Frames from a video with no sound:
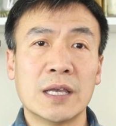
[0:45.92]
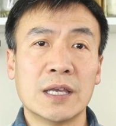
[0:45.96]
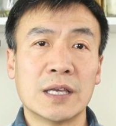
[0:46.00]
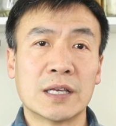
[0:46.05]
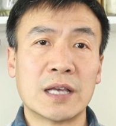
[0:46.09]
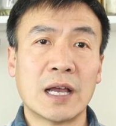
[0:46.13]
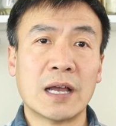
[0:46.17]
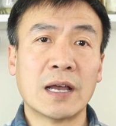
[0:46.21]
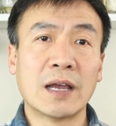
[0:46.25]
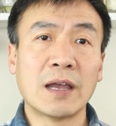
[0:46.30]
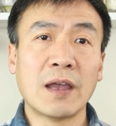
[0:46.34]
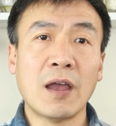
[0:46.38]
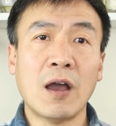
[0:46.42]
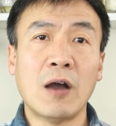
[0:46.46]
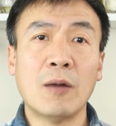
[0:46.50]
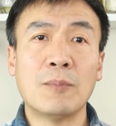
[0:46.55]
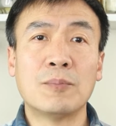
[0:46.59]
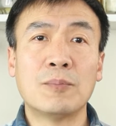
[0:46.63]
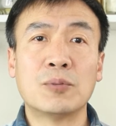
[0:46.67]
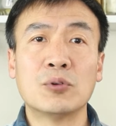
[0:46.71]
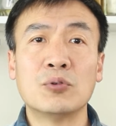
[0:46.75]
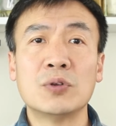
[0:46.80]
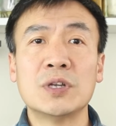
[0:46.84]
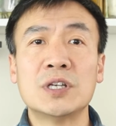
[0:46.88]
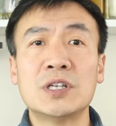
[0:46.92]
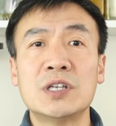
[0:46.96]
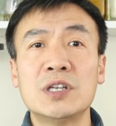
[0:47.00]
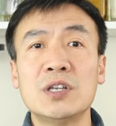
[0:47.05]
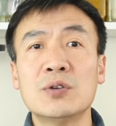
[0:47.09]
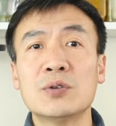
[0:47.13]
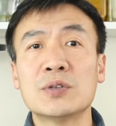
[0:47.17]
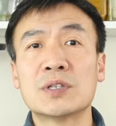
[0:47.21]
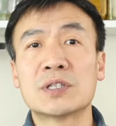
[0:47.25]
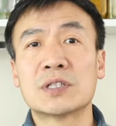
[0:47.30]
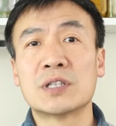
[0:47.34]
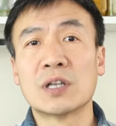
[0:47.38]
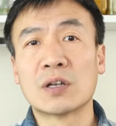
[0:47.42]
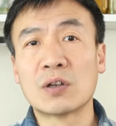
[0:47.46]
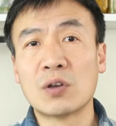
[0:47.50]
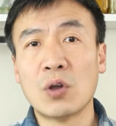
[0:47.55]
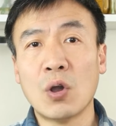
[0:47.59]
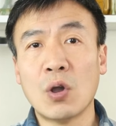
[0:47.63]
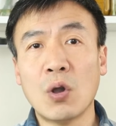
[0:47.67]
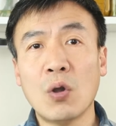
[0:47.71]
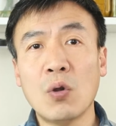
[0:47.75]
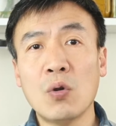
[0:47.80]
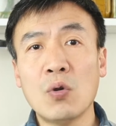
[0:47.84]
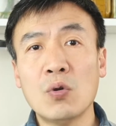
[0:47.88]
It can help reduce the
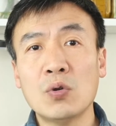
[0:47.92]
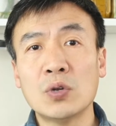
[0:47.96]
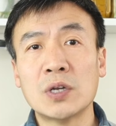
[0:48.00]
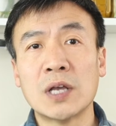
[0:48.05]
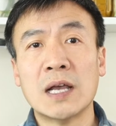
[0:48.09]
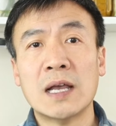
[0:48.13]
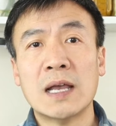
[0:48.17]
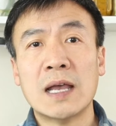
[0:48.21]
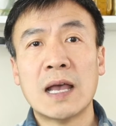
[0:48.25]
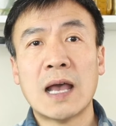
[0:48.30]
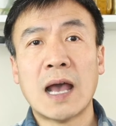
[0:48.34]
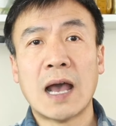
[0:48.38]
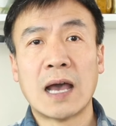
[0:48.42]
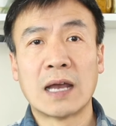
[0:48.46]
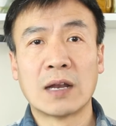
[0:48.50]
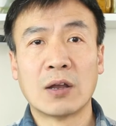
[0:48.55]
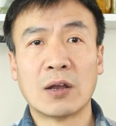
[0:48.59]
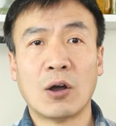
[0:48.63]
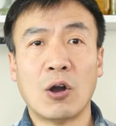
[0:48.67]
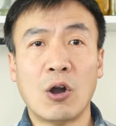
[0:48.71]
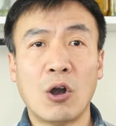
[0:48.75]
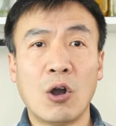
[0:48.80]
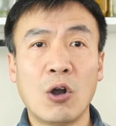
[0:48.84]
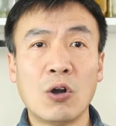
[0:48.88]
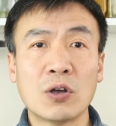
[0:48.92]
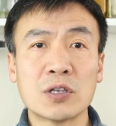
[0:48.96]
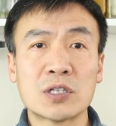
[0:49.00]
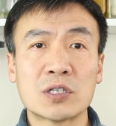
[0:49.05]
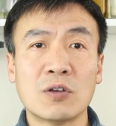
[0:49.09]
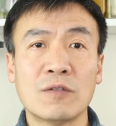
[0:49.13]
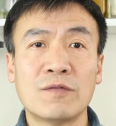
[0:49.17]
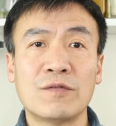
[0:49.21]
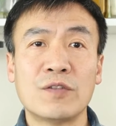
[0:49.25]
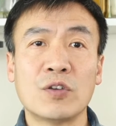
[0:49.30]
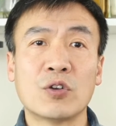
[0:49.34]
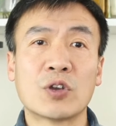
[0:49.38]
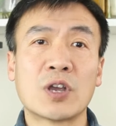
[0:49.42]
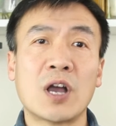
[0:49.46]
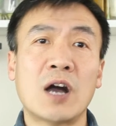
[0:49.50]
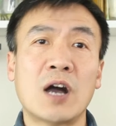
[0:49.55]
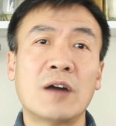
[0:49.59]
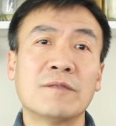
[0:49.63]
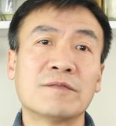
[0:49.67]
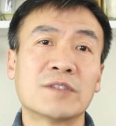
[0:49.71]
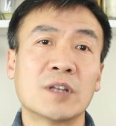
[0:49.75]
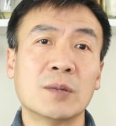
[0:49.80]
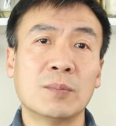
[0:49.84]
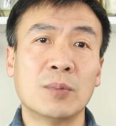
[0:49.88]
cold and also feel
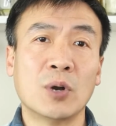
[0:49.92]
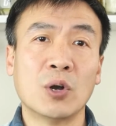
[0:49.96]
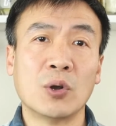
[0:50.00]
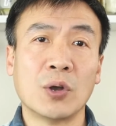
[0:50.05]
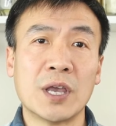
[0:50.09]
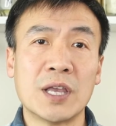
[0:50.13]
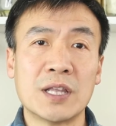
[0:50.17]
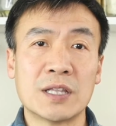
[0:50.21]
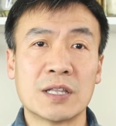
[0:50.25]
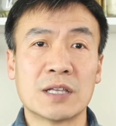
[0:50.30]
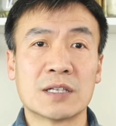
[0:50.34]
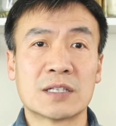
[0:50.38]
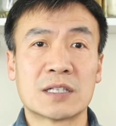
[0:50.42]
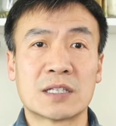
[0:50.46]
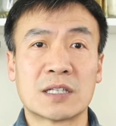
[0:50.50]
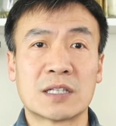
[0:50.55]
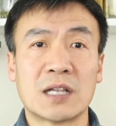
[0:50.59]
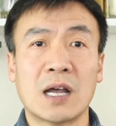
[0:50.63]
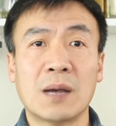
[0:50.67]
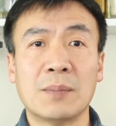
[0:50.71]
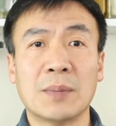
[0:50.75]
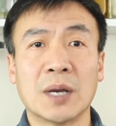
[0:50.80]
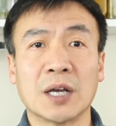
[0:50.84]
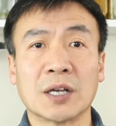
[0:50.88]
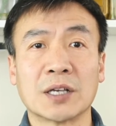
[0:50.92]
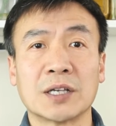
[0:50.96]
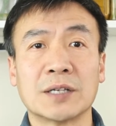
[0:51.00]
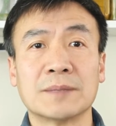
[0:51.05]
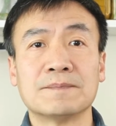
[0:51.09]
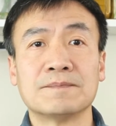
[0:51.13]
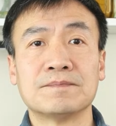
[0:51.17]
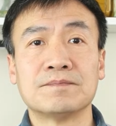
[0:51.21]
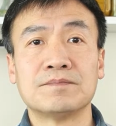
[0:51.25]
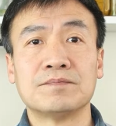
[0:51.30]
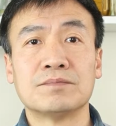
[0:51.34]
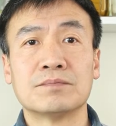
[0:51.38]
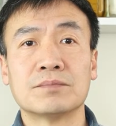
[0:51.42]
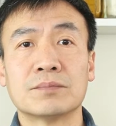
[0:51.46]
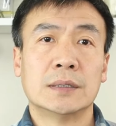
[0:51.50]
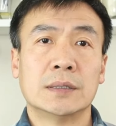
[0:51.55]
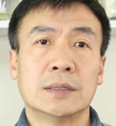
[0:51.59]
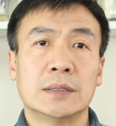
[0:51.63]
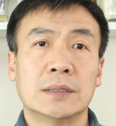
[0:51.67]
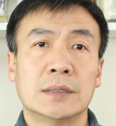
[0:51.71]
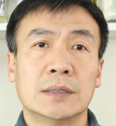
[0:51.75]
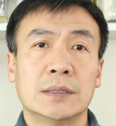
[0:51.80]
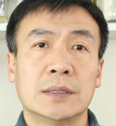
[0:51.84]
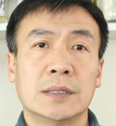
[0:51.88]
comfortable in the stomach.
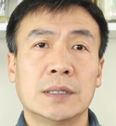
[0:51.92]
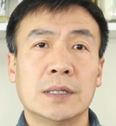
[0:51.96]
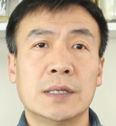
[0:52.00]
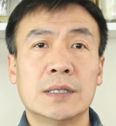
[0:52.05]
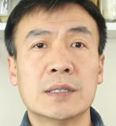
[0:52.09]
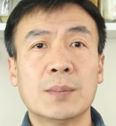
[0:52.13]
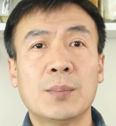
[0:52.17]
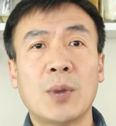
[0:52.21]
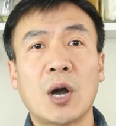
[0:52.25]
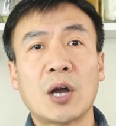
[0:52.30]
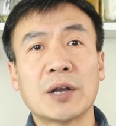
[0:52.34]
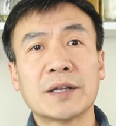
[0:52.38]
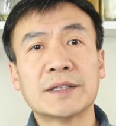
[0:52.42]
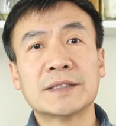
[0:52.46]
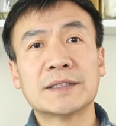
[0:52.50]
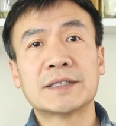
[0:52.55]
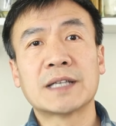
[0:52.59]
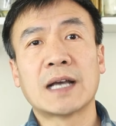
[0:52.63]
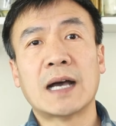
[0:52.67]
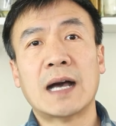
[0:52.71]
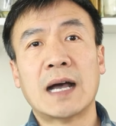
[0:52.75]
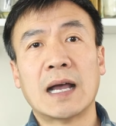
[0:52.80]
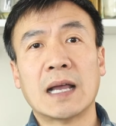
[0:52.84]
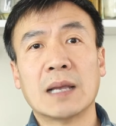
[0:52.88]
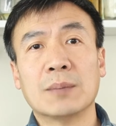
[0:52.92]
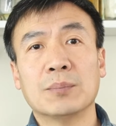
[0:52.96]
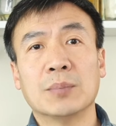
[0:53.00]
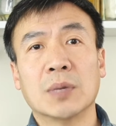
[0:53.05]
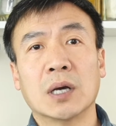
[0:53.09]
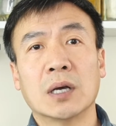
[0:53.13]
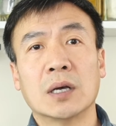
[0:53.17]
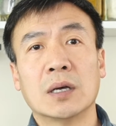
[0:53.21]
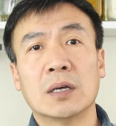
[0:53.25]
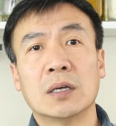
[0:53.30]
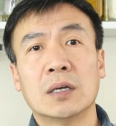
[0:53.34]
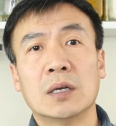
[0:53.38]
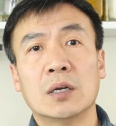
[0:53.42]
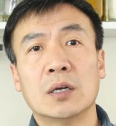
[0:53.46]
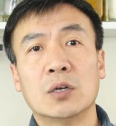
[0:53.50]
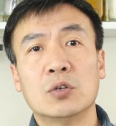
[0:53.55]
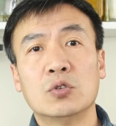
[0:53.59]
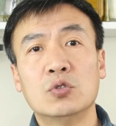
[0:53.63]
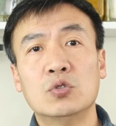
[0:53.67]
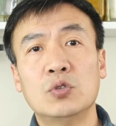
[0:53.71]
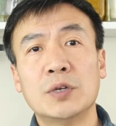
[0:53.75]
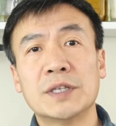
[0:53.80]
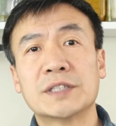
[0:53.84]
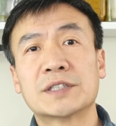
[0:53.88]
In the modern time, uh,
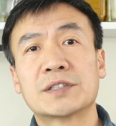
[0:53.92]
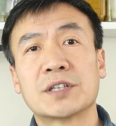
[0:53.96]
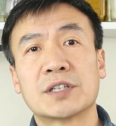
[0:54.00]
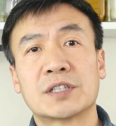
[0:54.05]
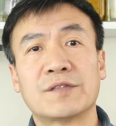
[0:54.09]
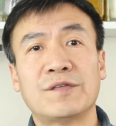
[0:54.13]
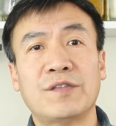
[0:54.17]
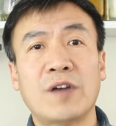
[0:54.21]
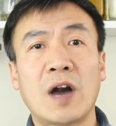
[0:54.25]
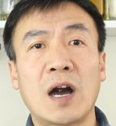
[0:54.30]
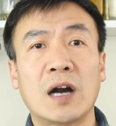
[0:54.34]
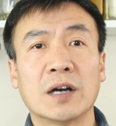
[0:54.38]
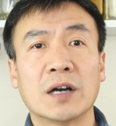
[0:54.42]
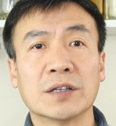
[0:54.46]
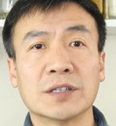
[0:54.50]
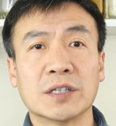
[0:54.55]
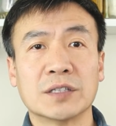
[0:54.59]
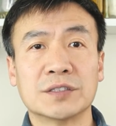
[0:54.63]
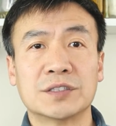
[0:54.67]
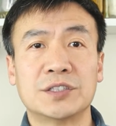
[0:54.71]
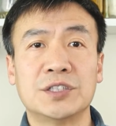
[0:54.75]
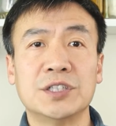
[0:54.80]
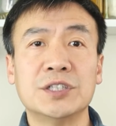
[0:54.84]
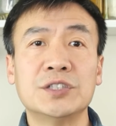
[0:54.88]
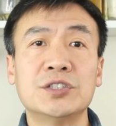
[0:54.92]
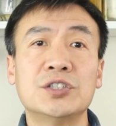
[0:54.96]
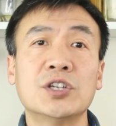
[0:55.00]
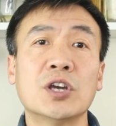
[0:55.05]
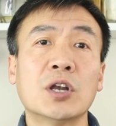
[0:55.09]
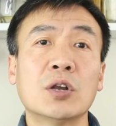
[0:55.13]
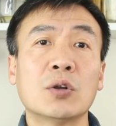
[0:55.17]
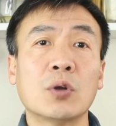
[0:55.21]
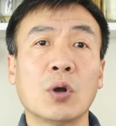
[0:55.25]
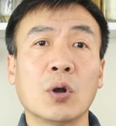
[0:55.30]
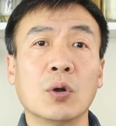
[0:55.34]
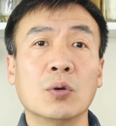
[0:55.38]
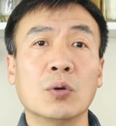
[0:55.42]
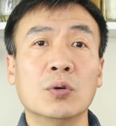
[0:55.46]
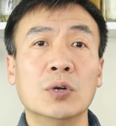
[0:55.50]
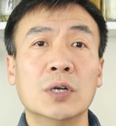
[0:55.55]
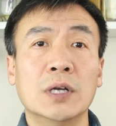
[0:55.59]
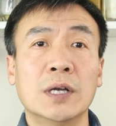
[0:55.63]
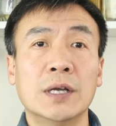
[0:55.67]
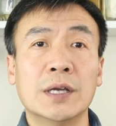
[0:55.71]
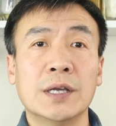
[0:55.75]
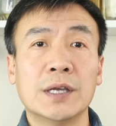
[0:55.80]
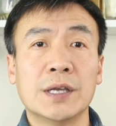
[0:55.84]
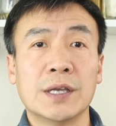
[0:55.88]
research found that gingerol
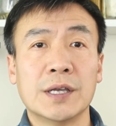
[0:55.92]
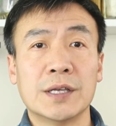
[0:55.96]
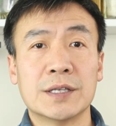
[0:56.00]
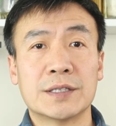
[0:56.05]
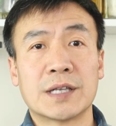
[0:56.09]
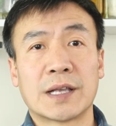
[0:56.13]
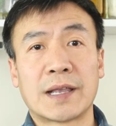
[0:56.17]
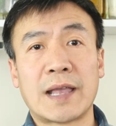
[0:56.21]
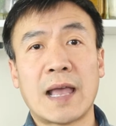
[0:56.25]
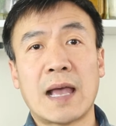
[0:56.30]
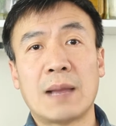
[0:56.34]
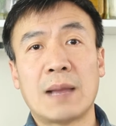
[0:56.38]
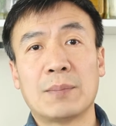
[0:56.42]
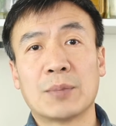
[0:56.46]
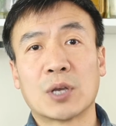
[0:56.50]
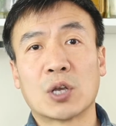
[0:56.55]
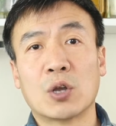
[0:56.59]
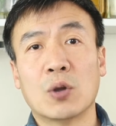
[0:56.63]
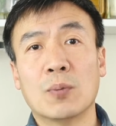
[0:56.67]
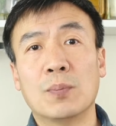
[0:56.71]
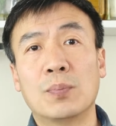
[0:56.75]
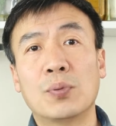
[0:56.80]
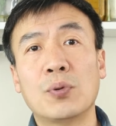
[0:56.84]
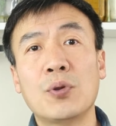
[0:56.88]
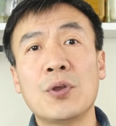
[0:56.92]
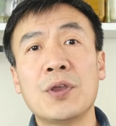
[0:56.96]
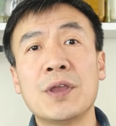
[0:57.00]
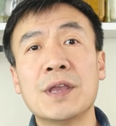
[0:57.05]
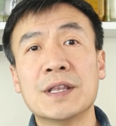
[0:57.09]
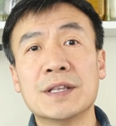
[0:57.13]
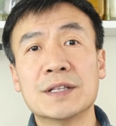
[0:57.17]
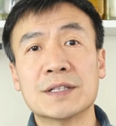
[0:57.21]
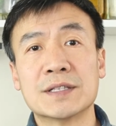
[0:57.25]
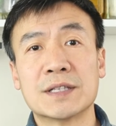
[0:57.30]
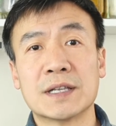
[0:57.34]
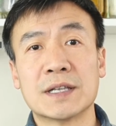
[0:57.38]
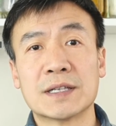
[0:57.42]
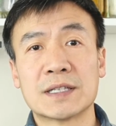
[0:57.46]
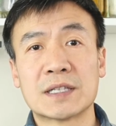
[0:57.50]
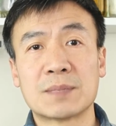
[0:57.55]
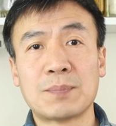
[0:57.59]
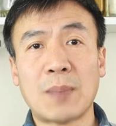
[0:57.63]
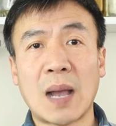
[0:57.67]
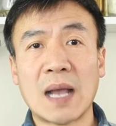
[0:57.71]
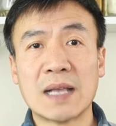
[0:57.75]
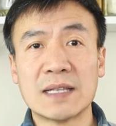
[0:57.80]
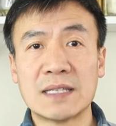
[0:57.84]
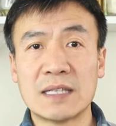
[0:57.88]
is the chemical brings the
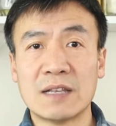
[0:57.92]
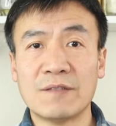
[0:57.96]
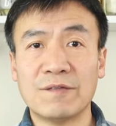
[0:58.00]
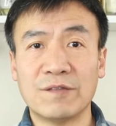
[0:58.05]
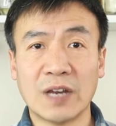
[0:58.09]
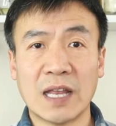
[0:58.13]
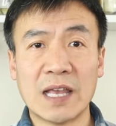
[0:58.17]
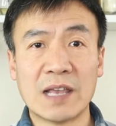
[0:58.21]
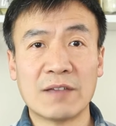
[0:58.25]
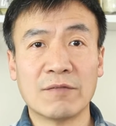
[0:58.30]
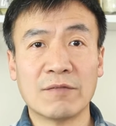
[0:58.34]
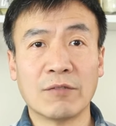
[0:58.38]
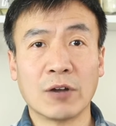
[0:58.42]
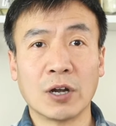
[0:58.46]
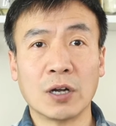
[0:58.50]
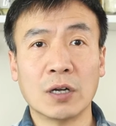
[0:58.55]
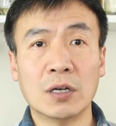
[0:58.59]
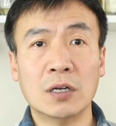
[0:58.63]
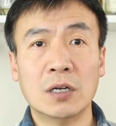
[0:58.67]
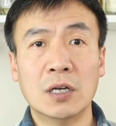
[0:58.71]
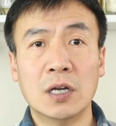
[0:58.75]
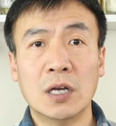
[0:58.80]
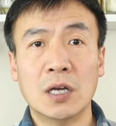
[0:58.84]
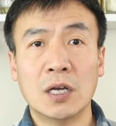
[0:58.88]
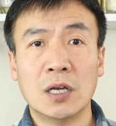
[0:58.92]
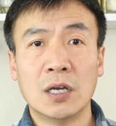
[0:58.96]
spicy flavor